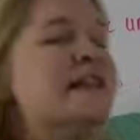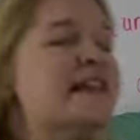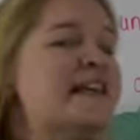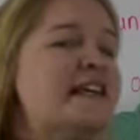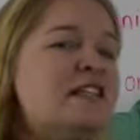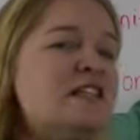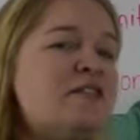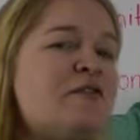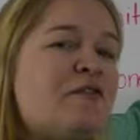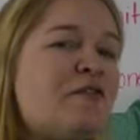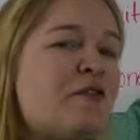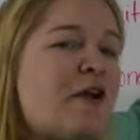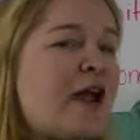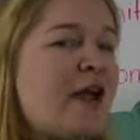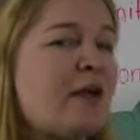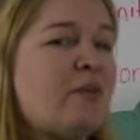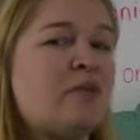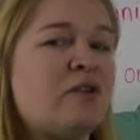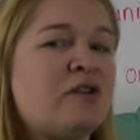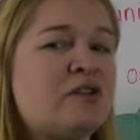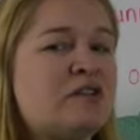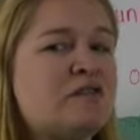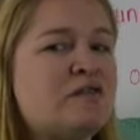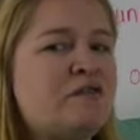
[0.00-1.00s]
this frame
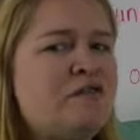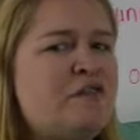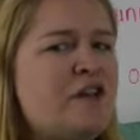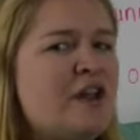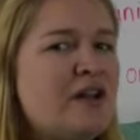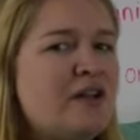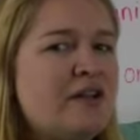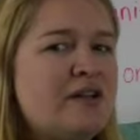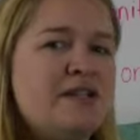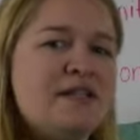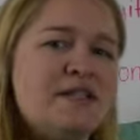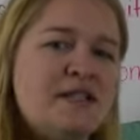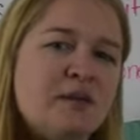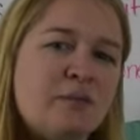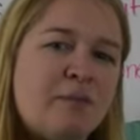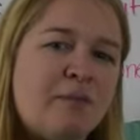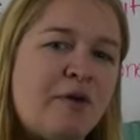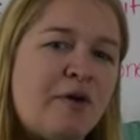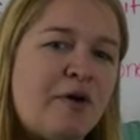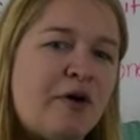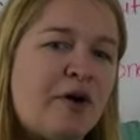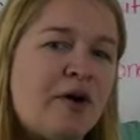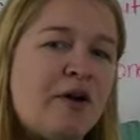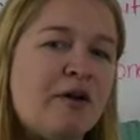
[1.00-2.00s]
looks very
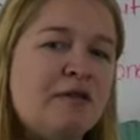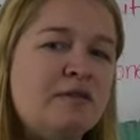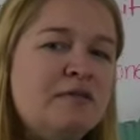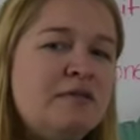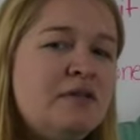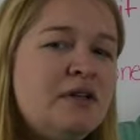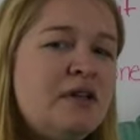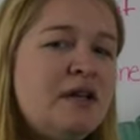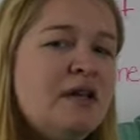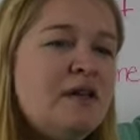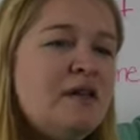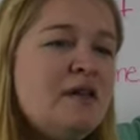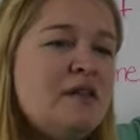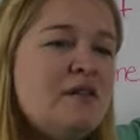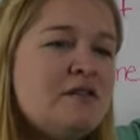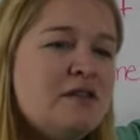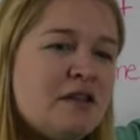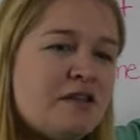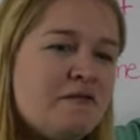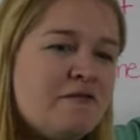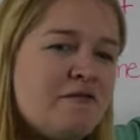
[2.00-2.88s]
similar to the